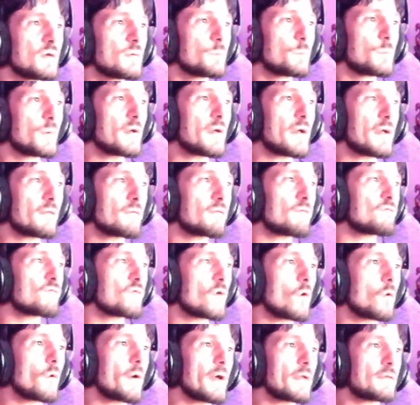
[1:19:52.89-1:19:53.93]

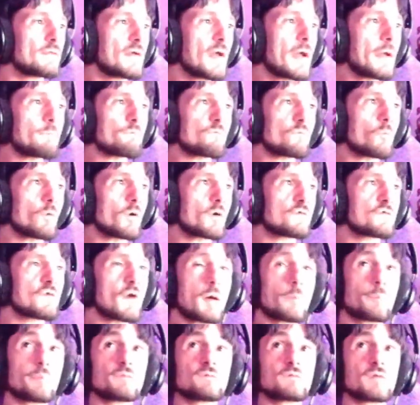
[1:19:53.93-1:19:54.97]
And Games
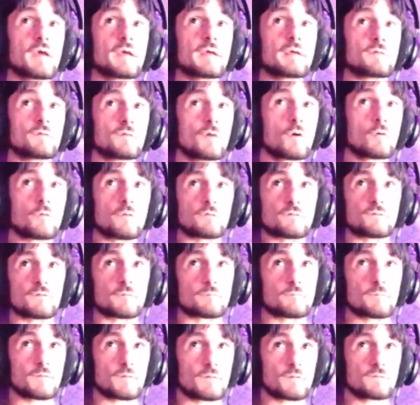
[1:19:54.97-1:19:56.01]
Workshop is taking notice of
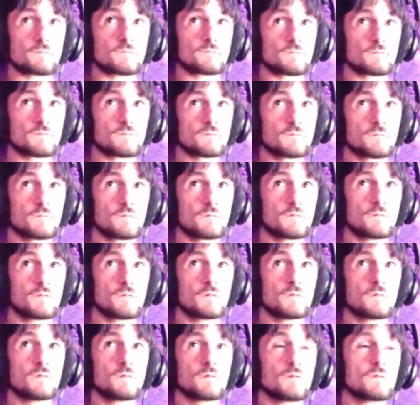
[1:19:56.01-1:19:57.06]
this.
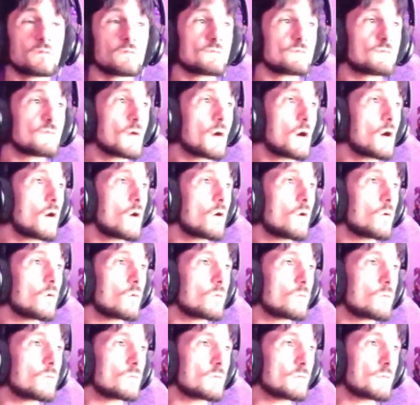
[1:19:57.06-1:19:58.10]

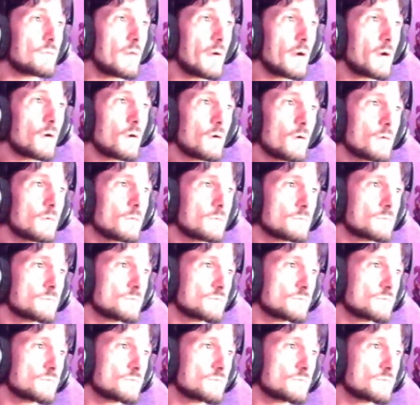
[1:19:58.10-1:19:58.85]
So they're